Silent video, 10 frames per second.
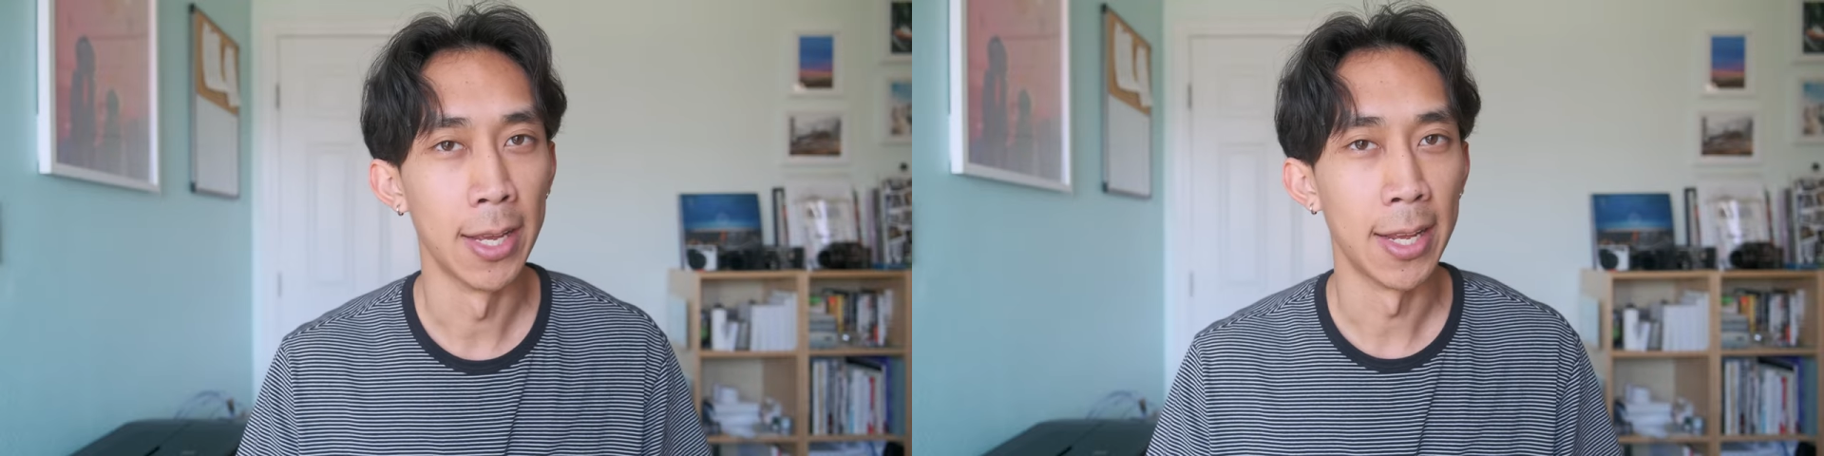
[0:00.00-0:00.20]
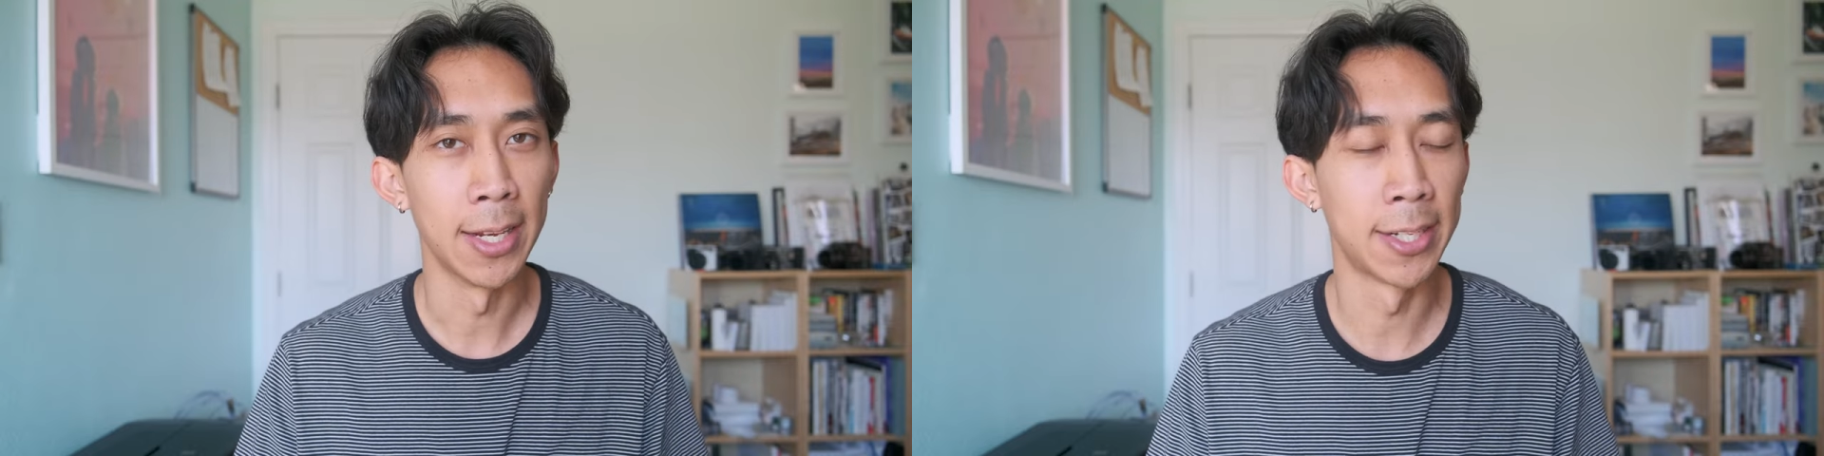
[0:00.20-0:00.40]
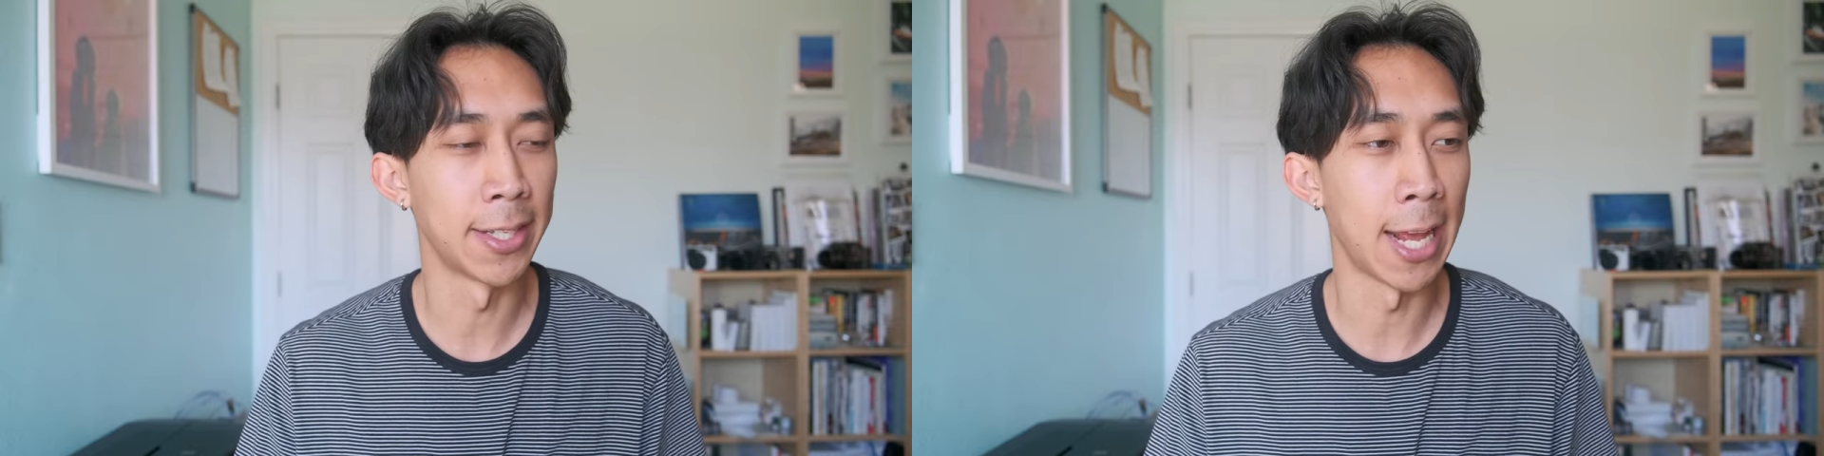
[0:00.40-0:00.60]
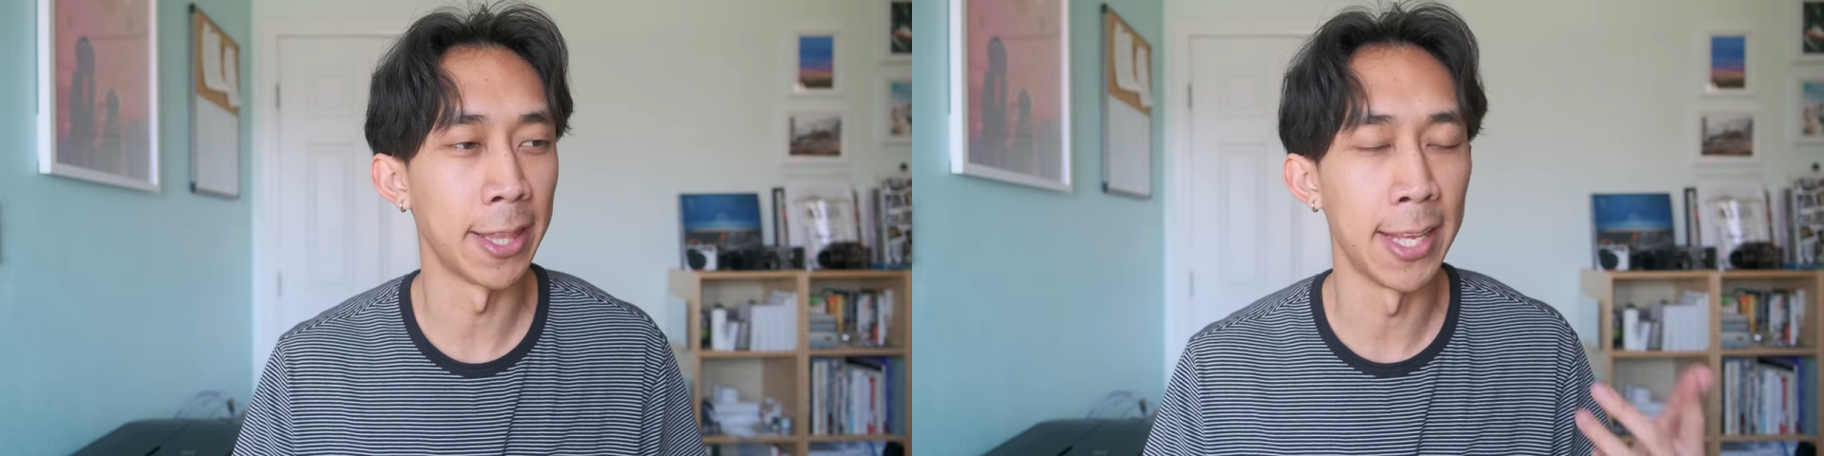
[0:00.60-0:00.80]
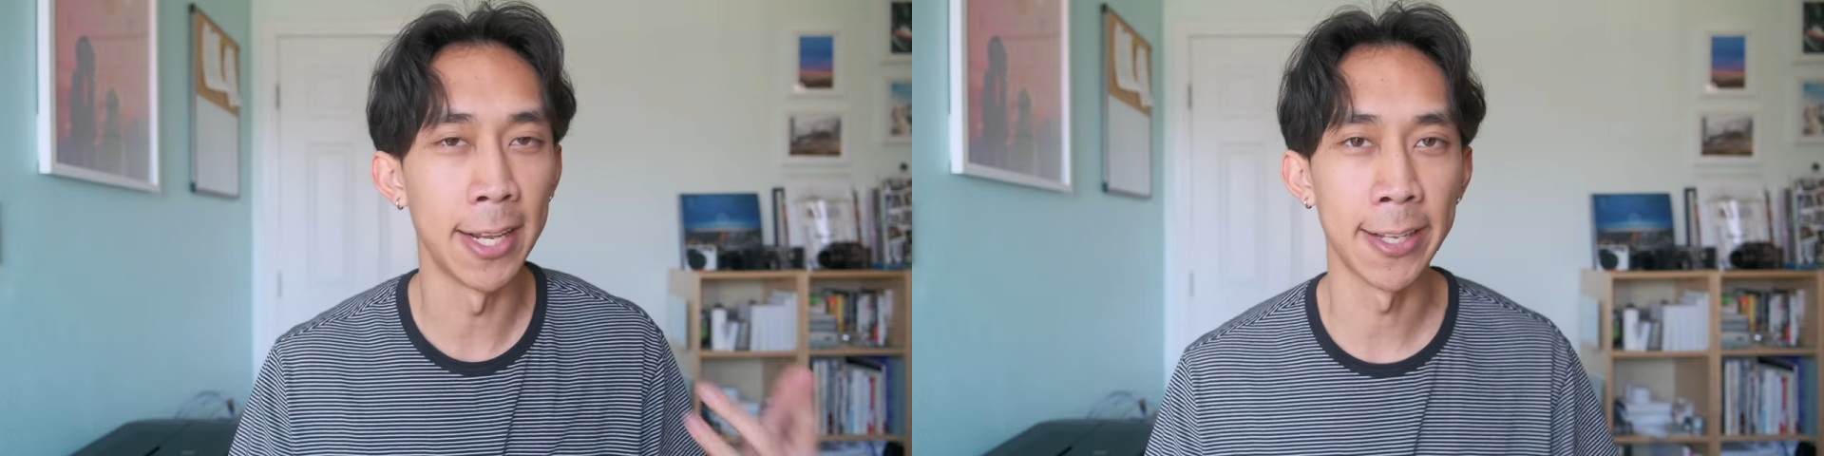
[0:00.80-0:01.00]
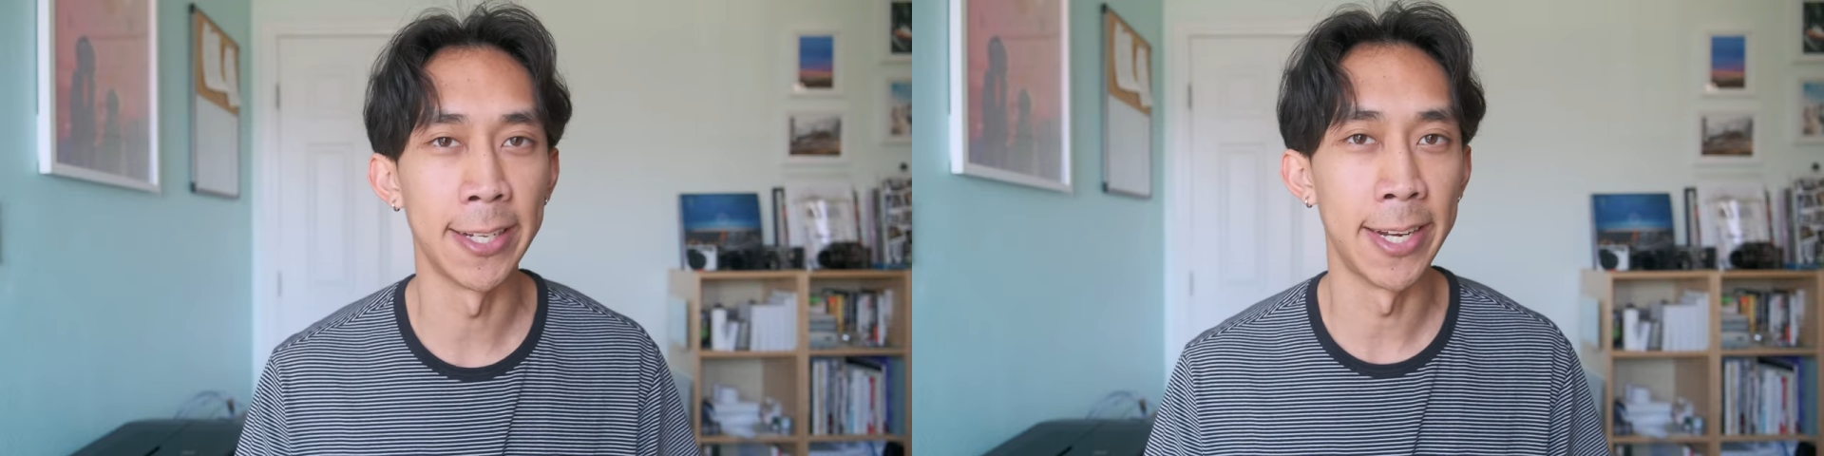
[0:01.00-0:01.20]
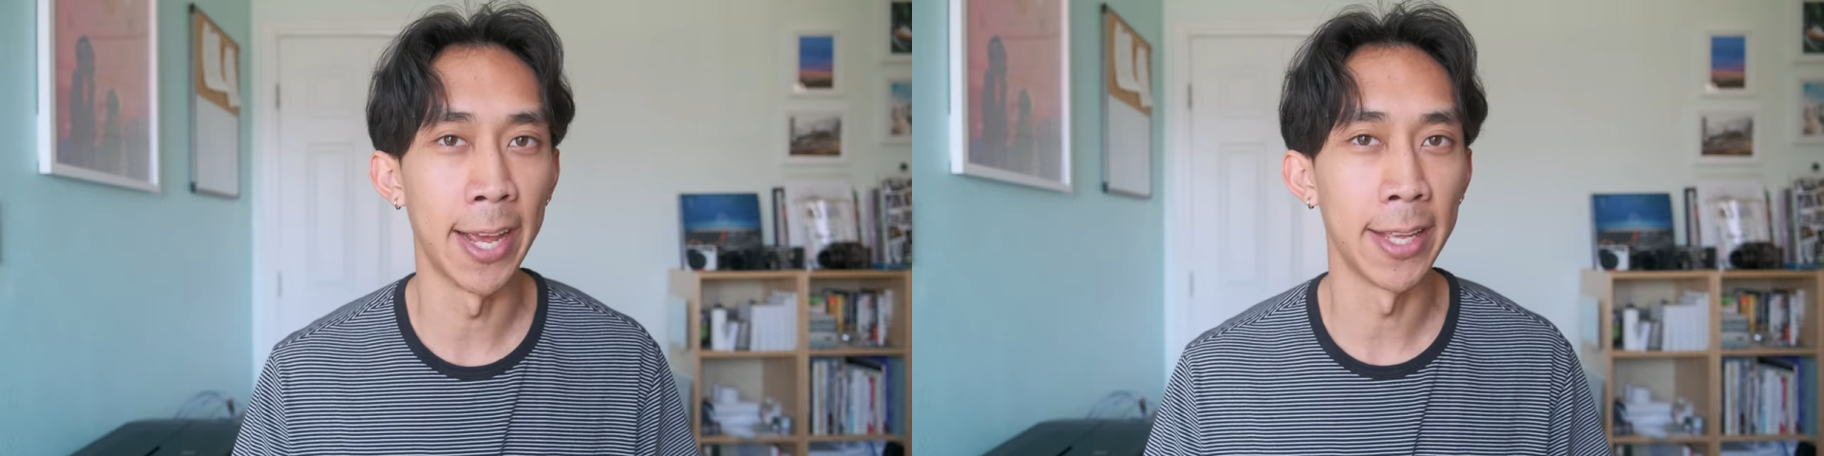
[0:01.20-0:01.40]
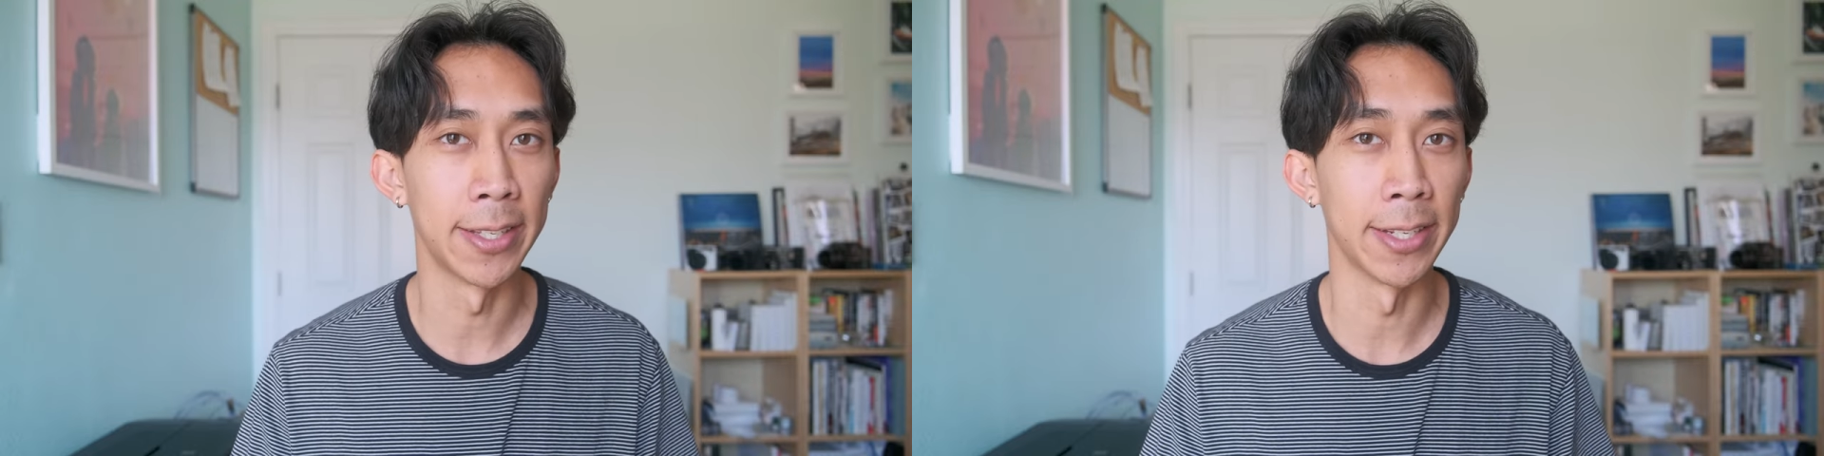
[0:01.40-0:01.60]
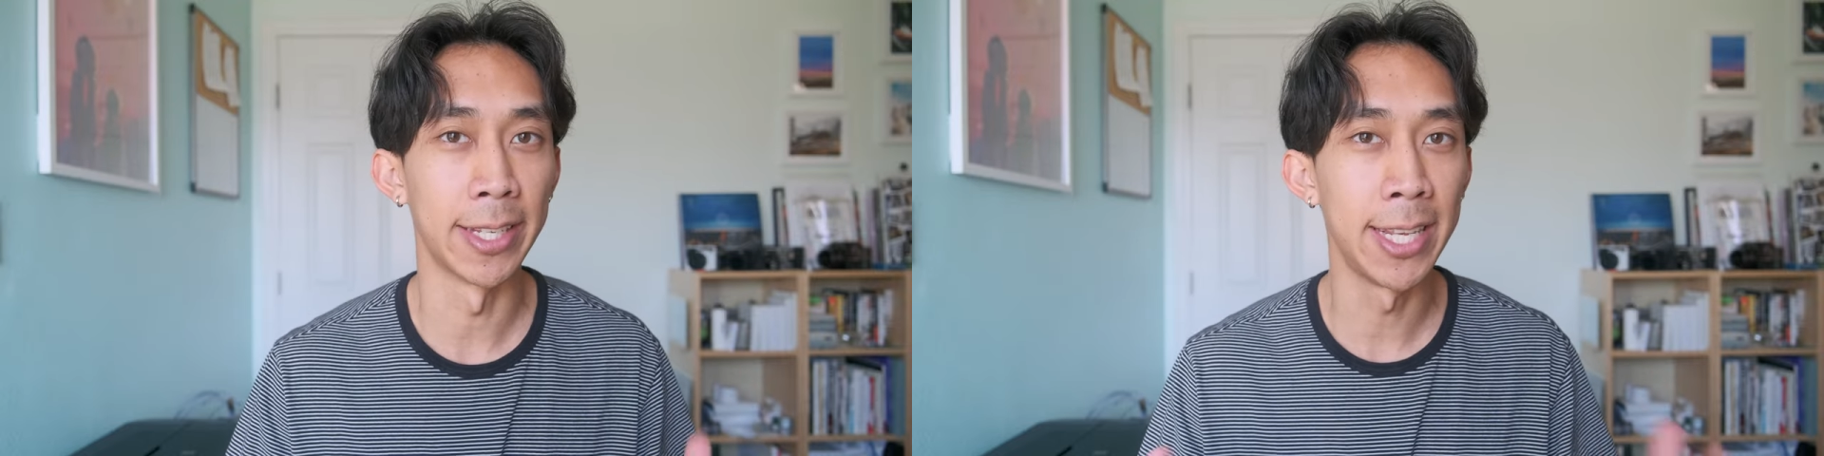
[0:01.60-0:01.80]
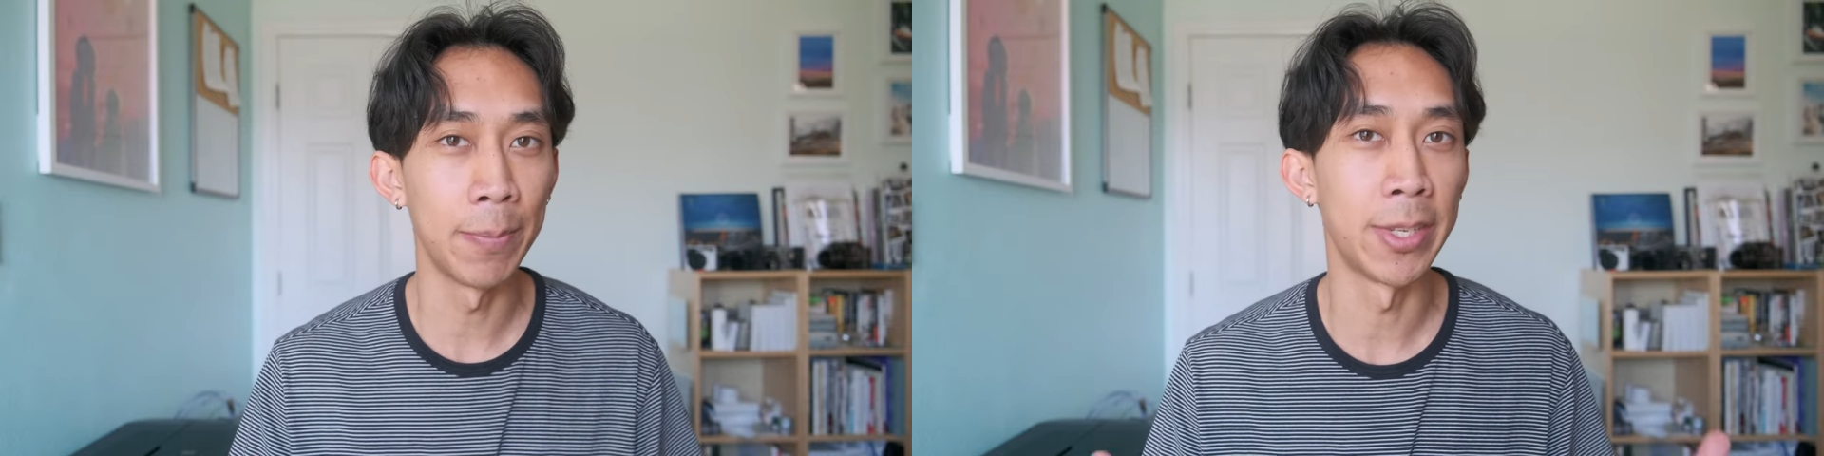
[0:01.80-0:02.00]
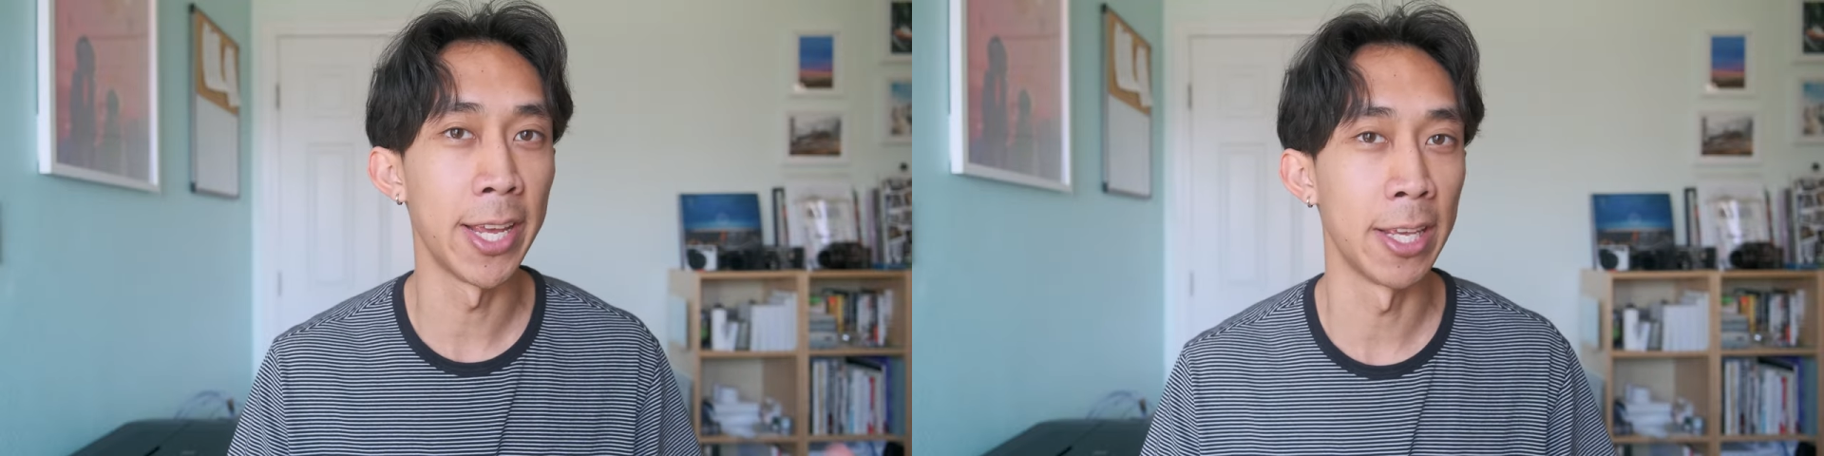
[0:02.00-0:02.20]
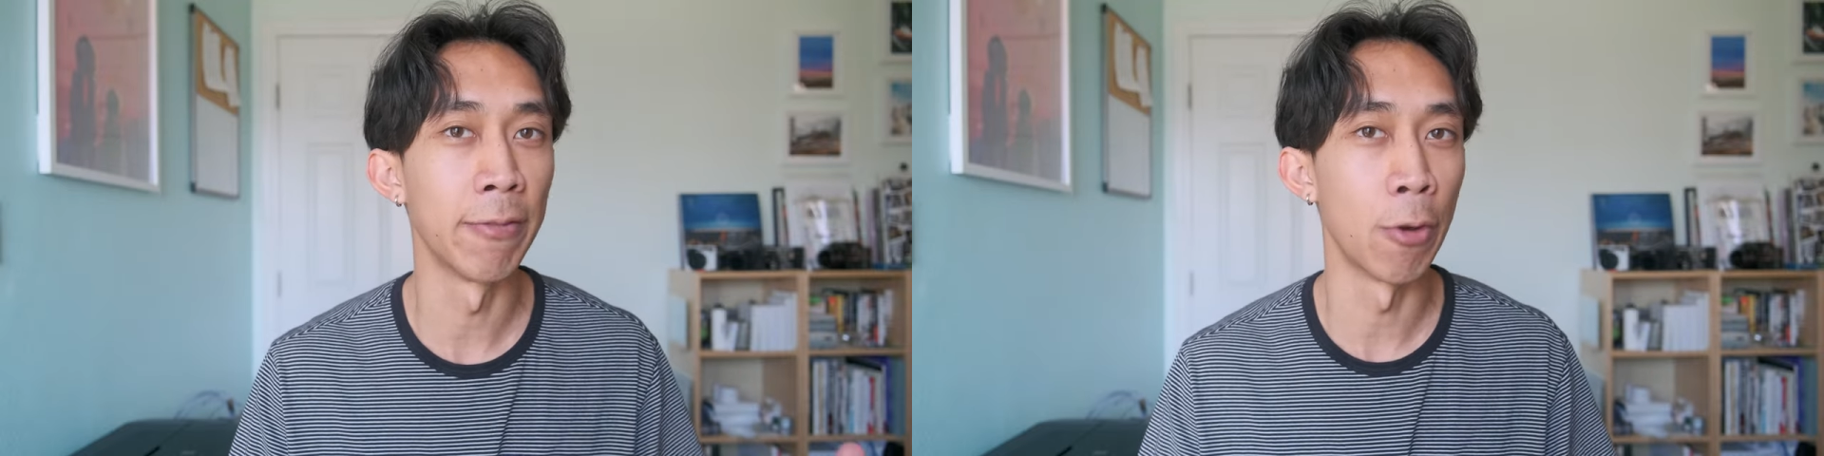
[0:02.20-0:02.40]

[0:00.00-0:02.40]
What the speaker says: is just at the end of the day to keep taking